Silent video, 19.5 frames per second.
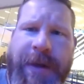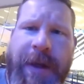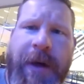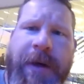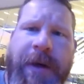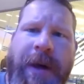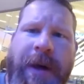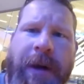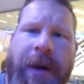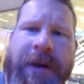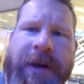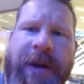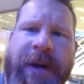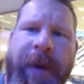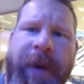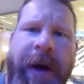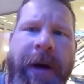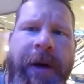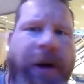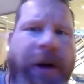There's a, there's a
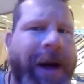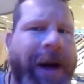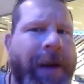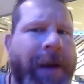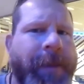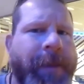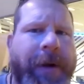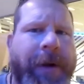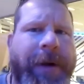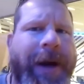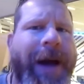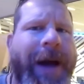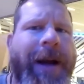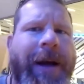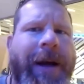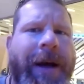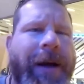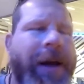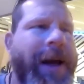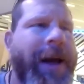bit you gotta be, you
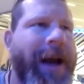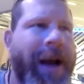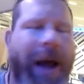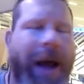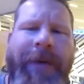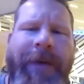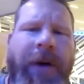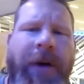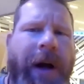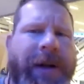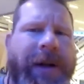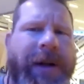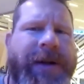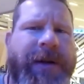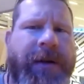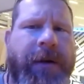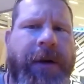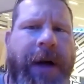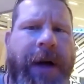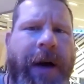gotta you gotta have your head
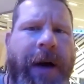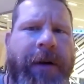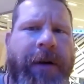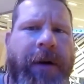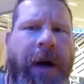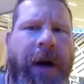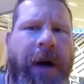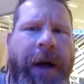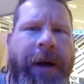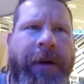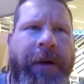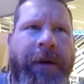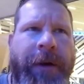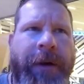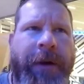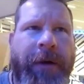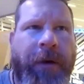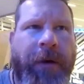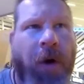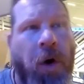screwed on right
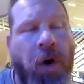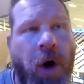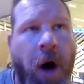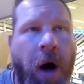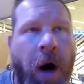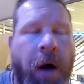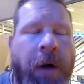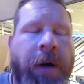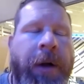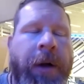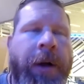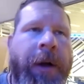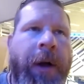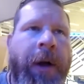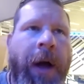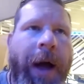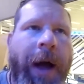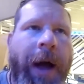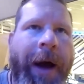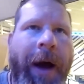or wrong,
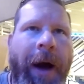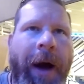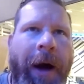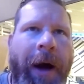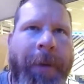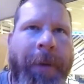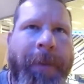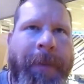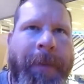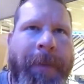um,